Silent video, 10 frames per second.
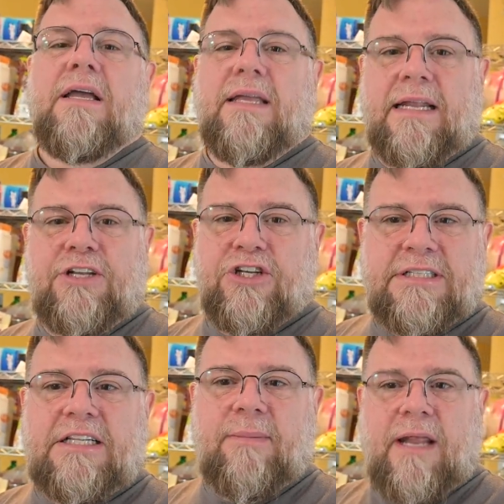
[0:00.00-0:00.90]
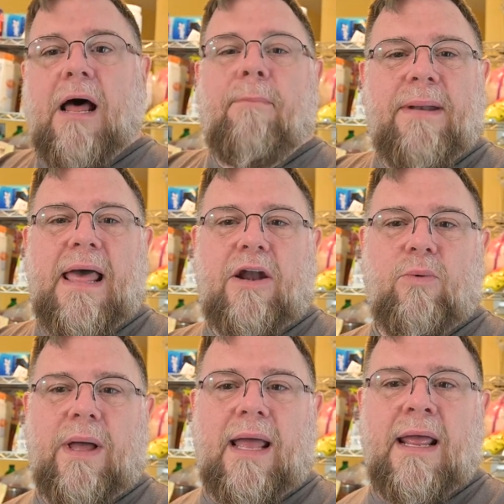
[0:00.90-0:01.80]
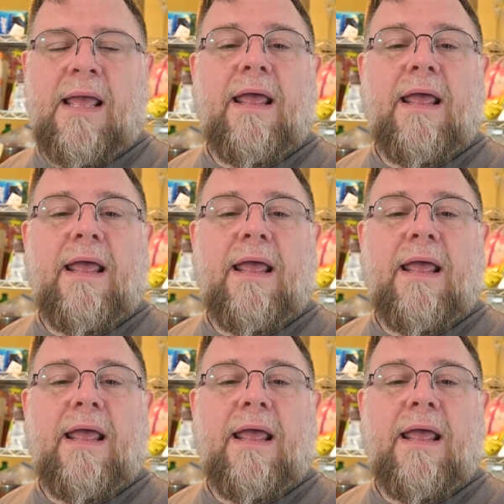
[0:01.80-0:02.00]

you know, it just needs to be up and out of the way.